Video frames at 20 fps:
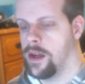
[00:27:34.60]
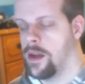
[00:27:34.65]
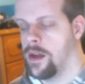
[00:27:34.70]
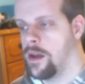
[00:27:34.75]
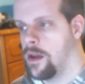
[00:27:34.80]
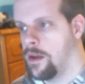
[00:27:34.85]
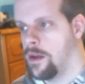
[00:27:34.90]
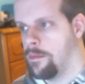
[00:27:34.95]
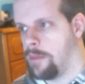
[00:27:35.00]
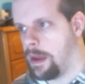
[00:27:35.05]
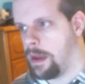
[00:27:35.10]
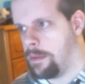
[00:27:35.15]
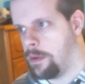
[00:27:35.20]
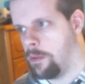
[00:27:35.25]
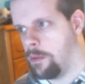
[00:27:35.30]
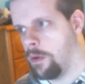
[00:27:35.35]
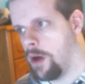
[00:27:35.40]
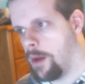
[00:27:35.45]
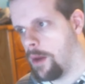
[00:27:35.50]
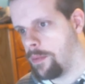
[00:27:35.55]
Maybe we'll
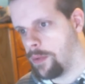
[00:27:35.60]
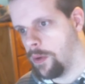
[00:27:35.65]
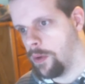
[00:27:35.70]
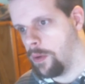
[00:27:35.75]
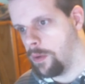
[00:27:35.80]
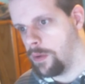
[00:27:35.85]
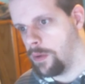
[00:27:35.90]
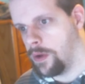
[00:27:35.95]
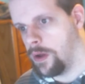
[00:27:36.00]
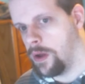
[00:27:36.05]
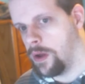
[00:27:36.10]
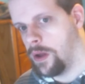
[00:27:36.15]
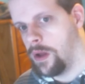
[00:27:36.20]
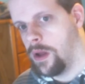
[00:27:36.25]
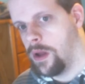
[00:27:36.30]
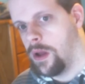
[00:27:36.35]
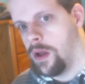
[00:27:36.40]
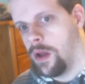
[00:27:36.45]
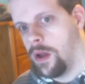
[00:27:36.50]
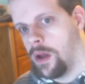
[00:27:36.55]
upload
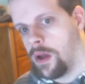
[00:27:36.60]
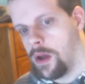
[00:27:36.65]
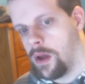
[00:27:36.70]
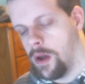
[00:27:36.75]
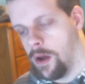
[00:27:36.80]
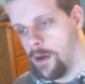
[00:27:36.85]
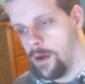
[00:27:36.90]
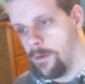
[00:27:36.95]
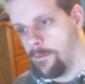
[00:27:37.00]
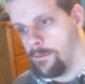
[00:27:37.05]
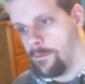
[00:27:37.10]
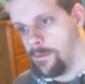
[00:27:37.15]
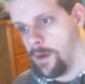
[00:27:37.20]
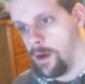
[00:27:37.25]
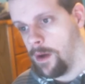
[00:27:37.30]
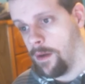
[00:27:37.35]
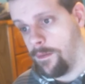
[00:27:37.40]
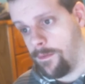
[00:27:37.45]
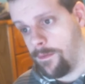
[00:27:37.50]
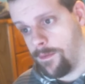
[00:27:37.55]
um, a
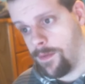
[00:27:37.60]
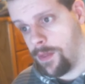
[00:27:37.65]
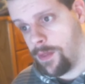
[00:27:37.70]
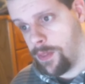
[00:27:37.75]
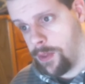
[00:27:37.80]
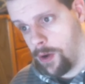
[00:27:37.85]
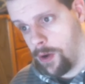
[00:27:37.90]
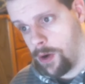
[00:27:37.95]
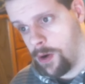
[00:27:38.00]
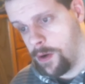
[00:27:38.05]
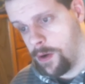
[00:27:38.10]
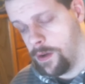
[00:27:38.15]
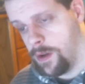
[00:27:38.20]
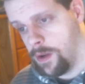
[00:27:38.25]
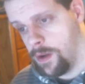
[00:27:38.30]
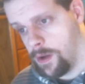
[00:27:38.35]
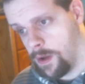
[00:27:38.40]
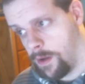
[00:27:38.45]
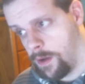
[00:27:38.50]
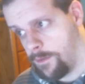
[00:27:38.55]
third,
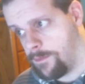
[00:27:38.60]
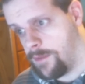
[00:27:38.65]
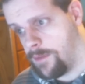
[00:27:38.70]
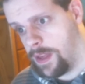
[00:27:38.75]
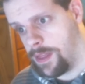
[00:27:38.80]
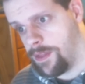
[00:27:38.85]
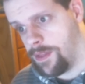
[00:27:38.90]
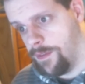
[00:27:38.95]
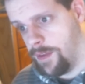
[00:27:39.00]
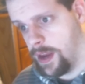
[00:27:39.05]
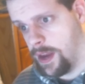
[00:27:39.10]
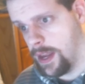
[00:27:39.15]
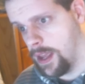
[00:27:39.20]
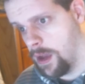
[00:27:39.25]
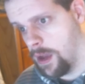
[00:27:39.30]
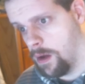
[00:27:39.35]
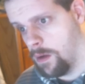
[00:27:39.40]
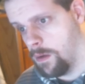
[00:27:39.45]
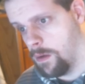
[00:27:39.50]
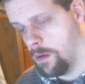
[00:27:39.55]
uh, fifth
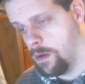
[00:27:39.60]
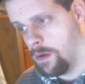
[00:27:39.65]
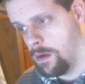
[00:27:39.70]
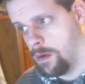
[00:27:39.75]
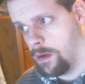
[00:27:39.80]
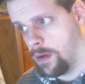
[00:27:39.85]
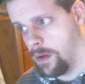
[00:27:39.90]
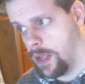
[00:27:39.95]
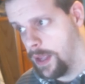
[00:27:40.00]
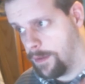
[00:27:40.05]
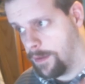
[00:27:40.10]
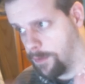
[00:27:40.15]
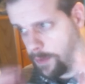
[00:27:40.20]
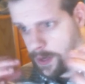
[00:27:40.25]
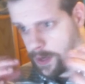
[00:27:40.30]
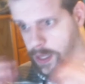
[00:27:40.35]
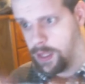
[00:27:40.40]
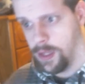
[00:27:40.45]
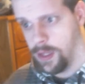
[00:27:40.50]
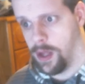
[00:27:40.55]
video if we
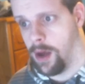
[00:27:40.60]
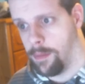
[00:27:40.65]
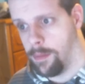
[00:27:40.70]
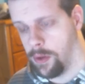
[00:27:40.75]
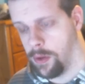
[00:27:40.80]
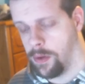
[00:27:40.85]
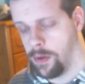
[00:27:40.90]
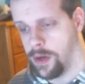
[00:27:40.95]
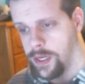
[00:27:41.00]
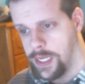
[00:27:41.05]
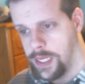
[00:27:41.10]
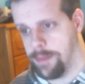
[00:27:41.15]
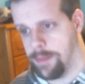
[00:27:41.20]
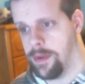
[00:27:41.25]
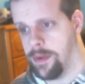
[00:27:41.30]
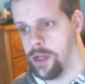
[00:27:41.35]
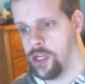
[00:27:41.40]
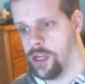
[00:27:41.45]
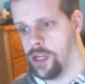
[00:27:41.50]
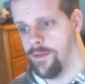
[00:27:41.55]
upload a
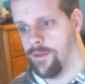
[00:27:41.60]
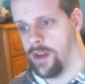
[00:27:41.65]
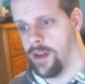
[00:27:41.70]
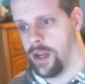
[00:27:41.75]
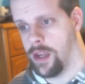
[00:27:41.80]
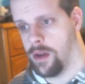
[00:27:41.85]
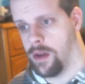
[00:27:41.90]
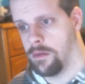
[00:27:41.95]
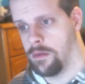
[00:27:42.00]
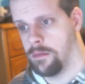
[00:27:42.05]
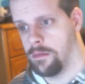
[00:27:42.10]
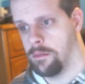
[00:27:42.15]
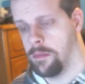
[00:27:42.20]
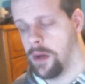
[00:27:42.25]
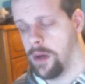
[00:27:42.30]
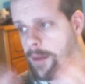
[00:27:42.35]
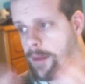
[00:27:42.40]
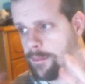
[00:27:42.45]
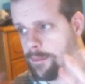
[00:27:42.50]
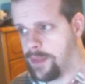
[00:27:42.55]
TPG video. But
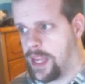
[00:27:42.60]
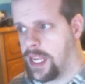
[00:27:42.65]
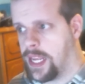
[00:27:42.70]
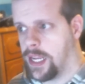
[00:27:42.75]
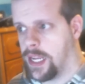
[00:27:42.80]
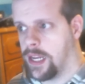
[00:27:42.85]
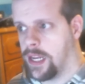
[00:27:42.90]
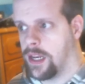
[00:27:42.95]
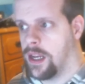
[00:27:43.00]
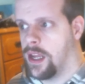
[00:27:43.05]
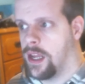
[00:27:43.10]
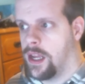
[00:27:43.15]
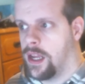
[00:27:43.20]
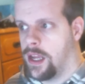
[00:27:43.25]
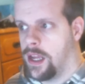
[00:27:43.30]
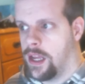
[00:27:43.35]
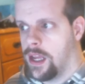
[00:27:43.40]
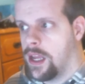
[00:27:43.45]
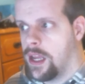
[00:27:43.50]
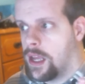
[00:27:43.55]
I'm thinking
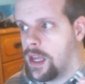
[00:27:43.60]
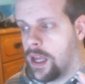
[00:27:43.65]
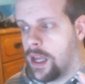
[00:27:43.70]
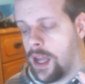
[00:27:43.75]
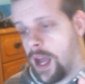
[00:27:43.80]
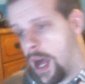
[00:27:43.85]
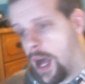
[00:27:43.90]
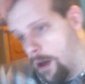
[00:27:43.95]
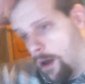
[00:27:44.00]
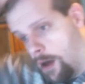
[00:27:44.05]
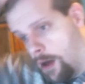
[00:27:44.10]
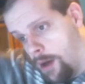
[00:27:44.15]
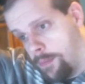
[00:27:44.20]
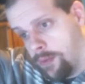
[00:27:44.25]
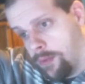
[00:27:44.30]
I'll upload a